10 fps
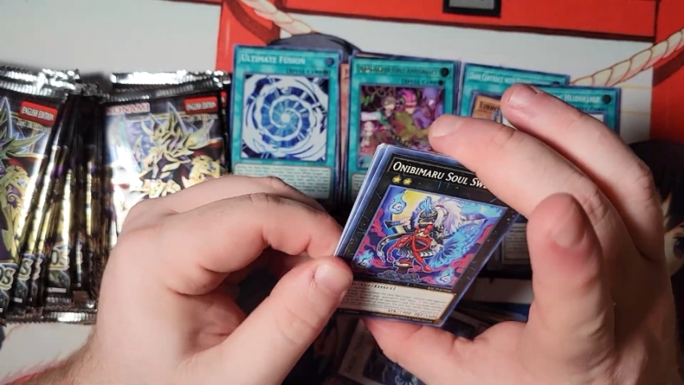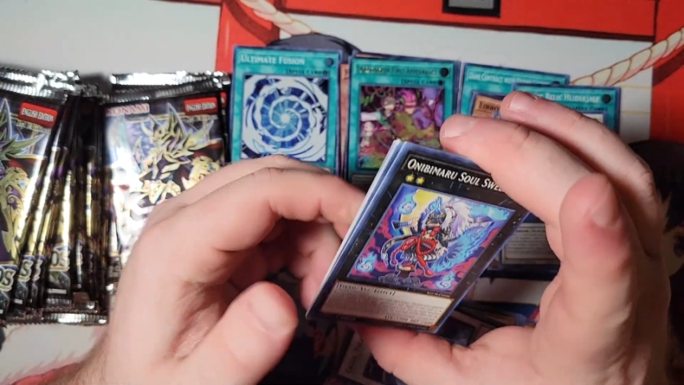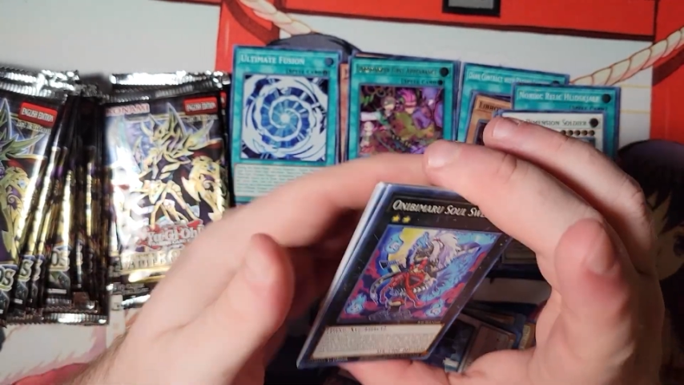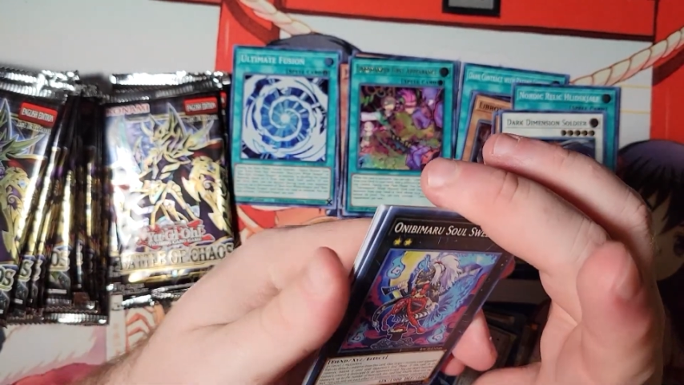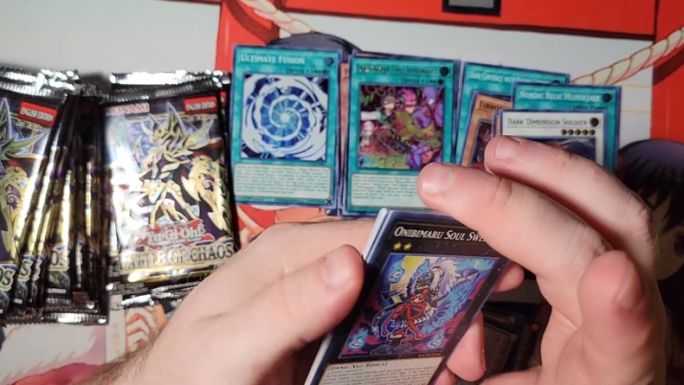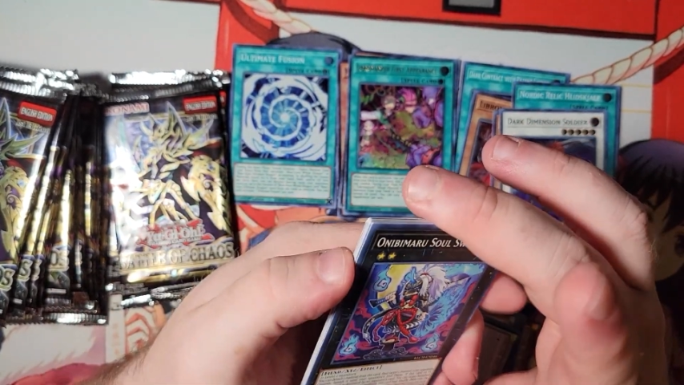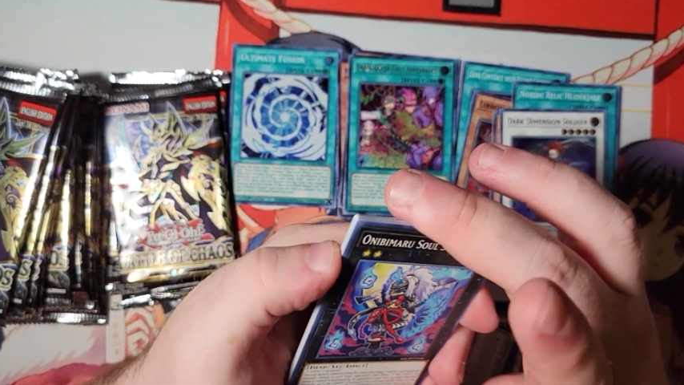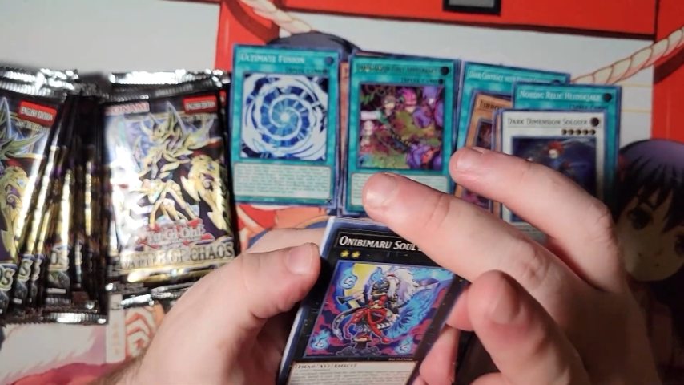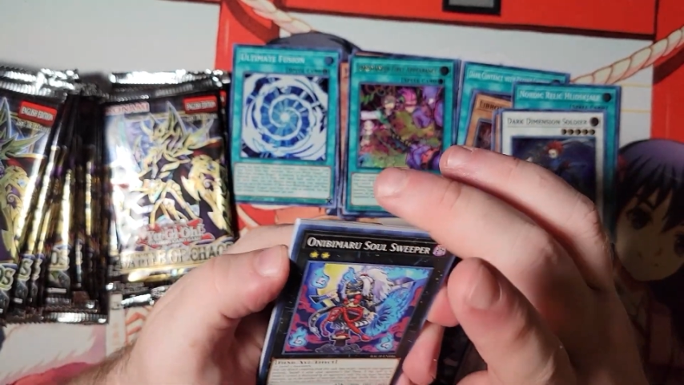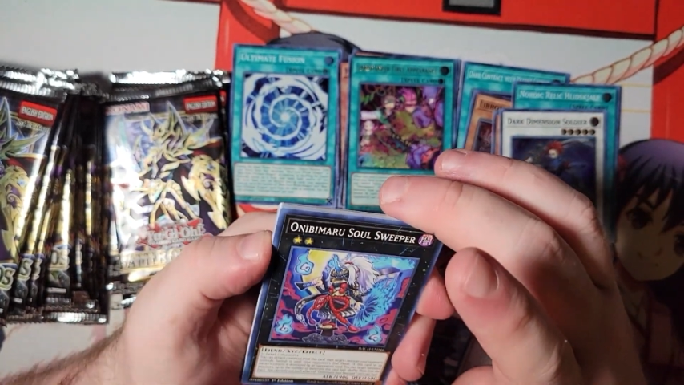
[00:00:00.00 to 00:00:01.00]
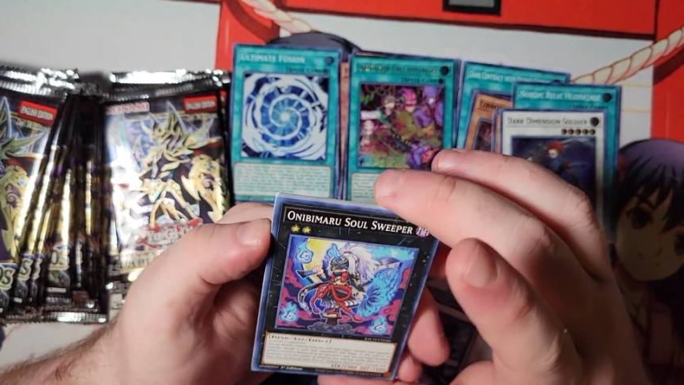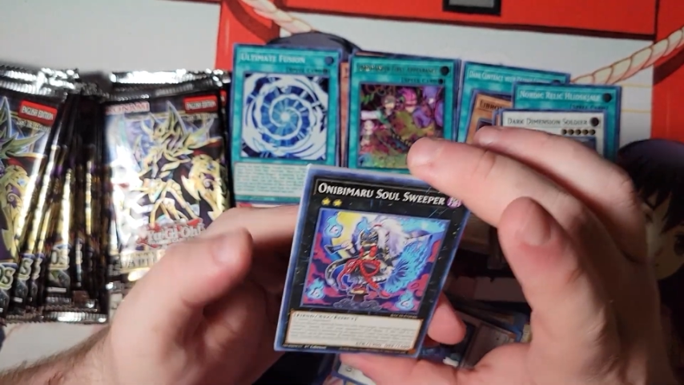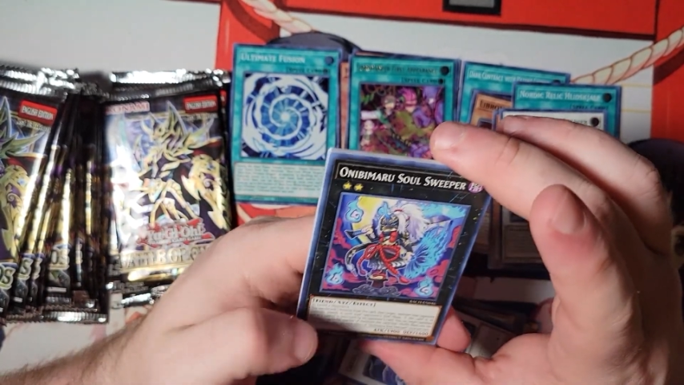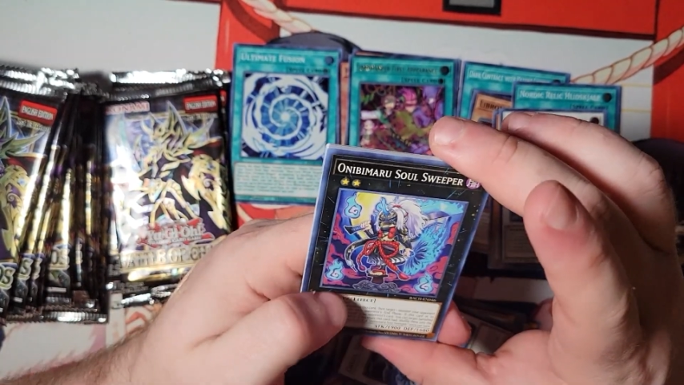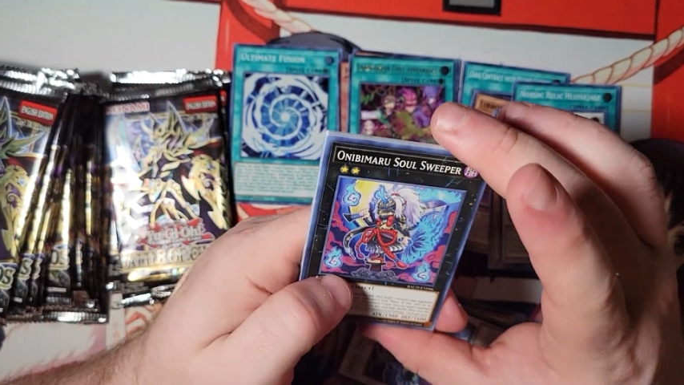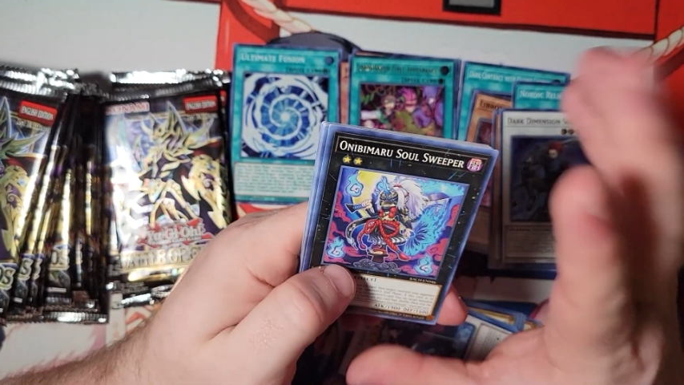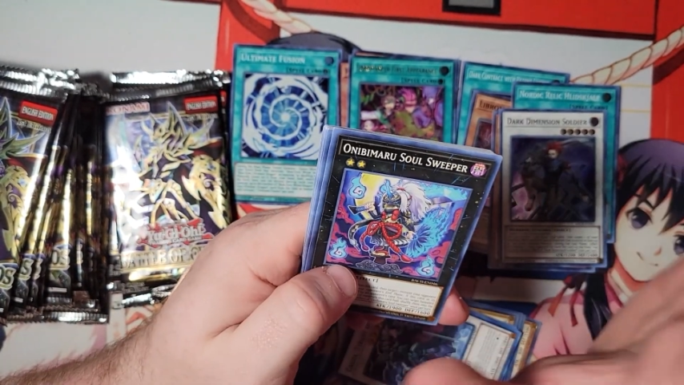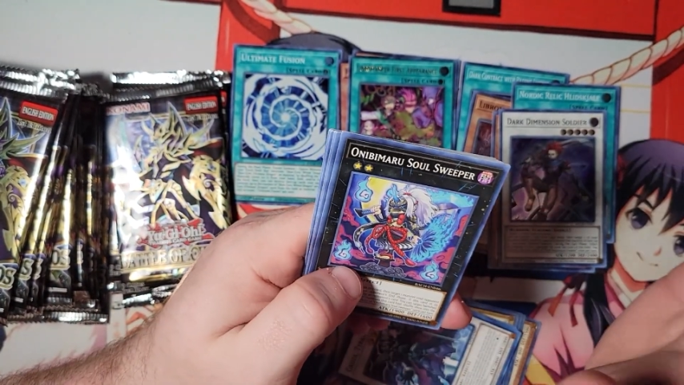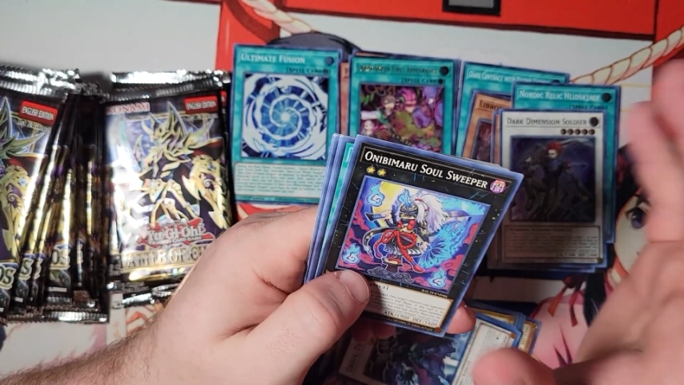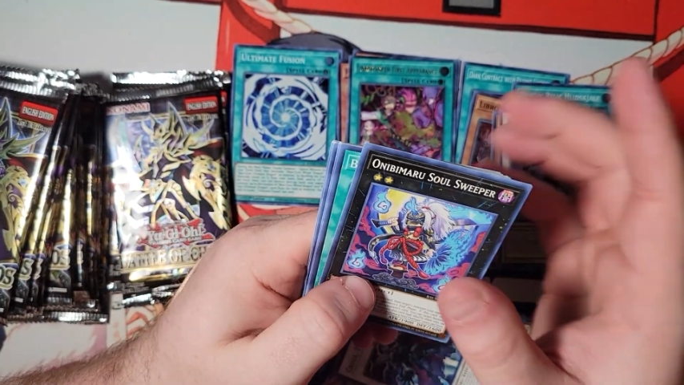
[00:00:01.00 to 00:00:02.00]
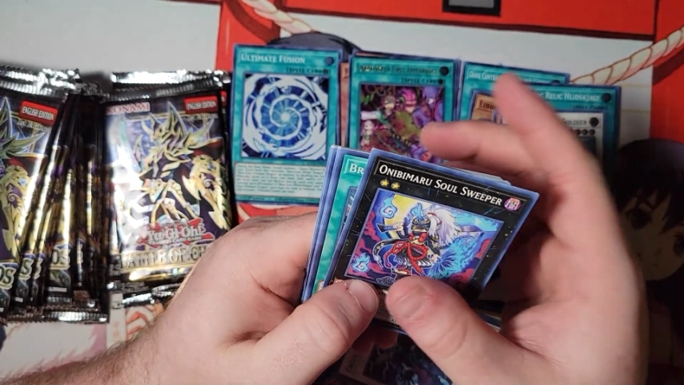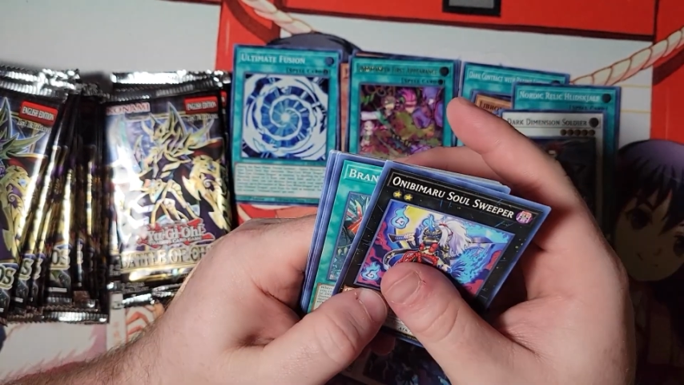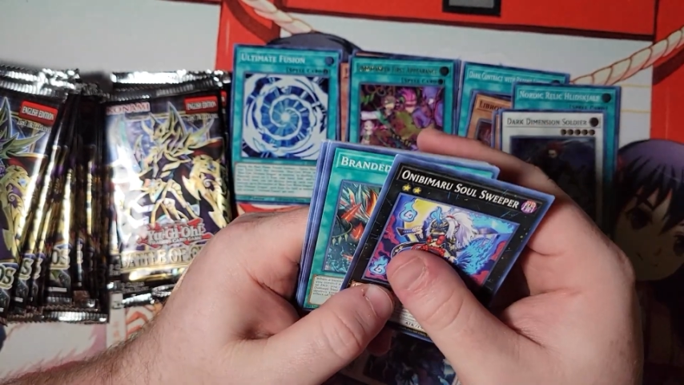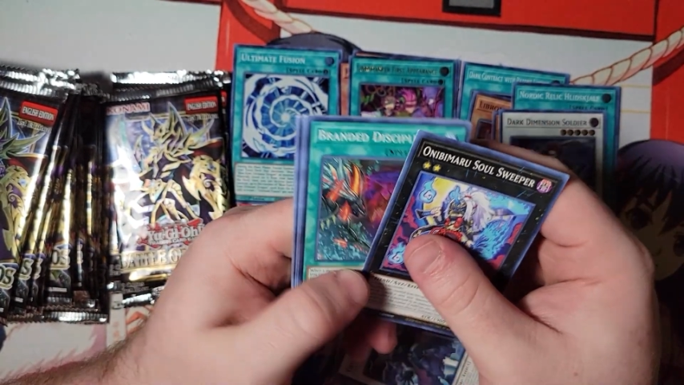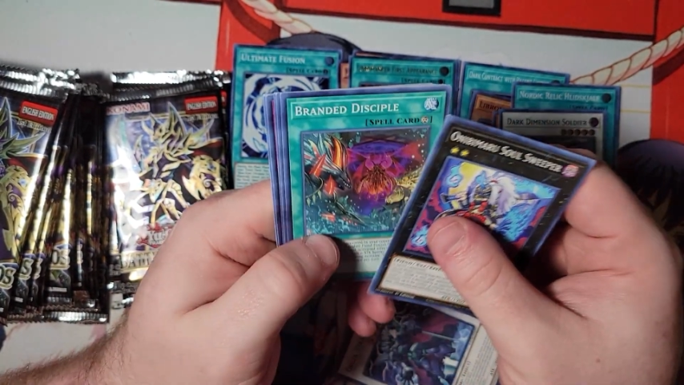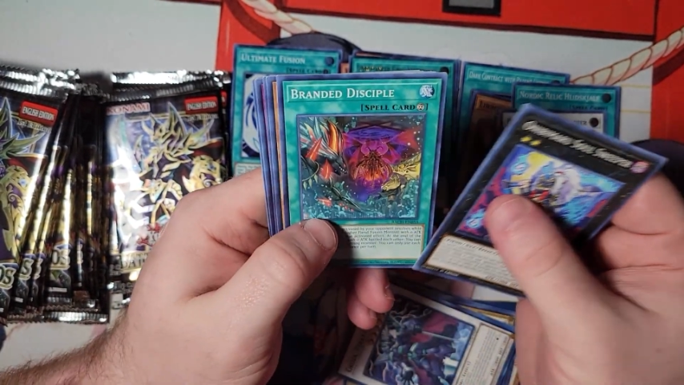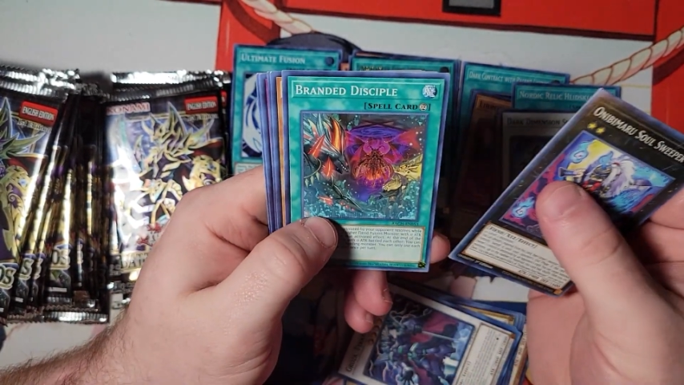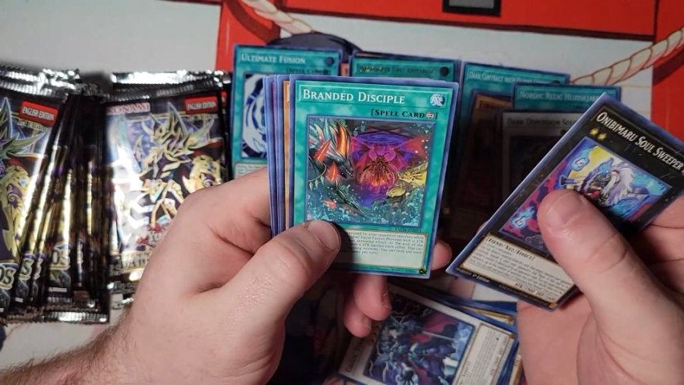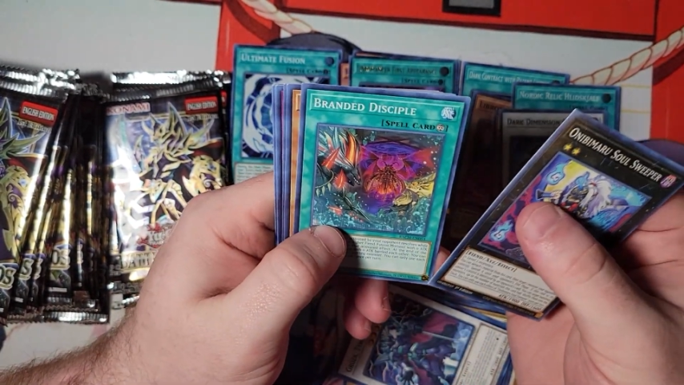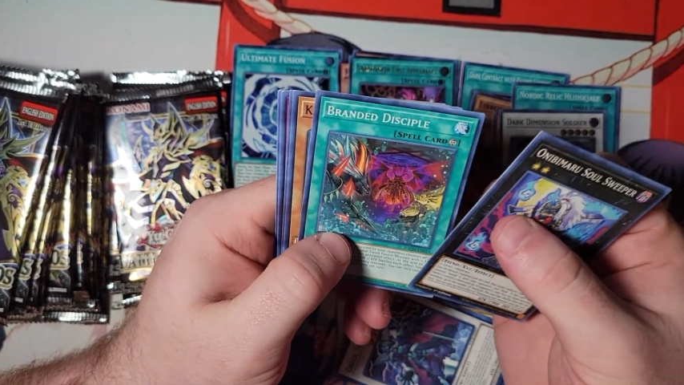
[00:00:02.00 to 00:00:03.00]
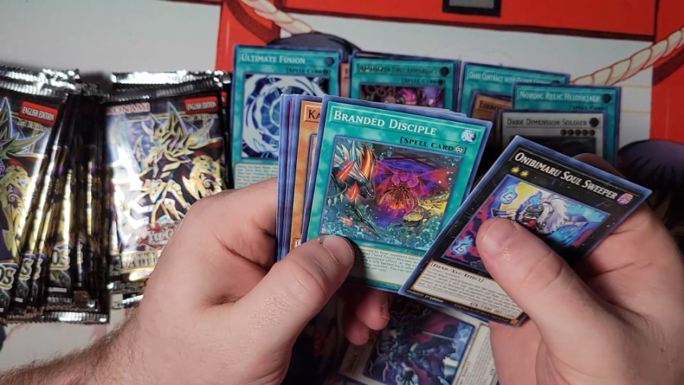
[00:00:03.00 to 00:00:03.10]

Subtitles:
[unreadable: no face in view]